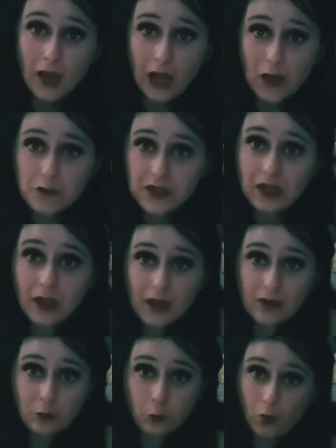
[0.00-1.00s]
having
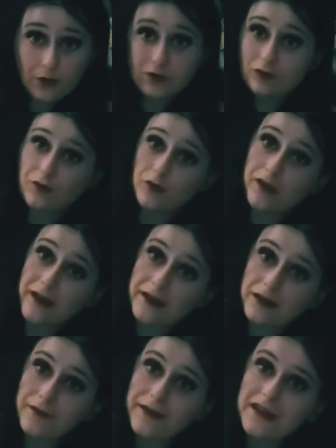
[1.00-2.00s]
a wonderful
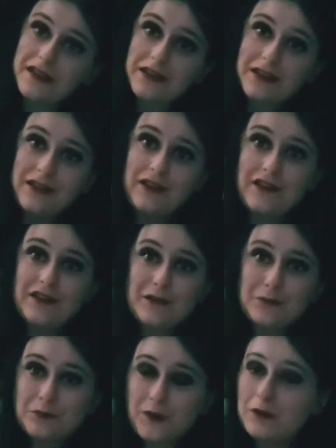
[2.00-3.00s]
day, like
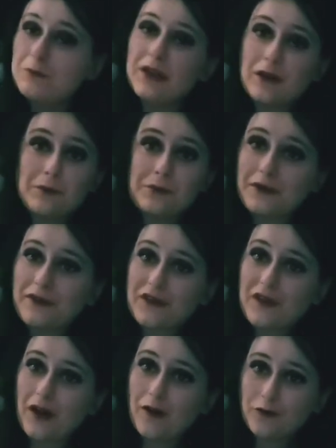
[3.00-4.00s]
he's going to meet up with his
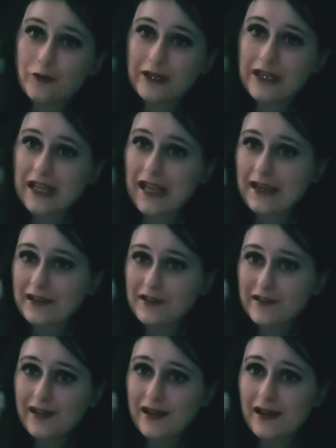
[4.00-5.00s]
girlfriend
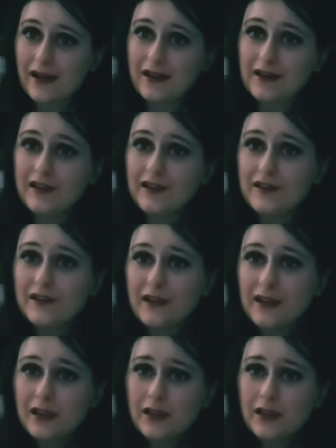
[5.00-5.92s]
later, he's